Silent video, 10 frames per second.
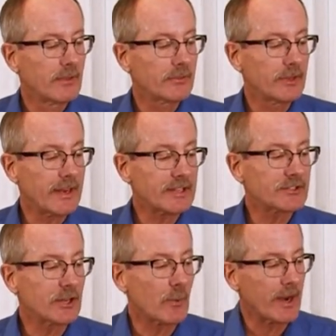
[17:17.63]
The
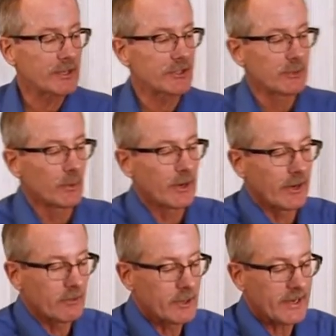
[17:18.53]
next equation we're going
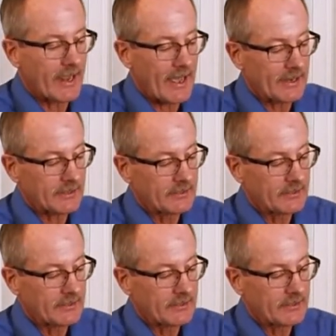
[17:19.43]
to look at,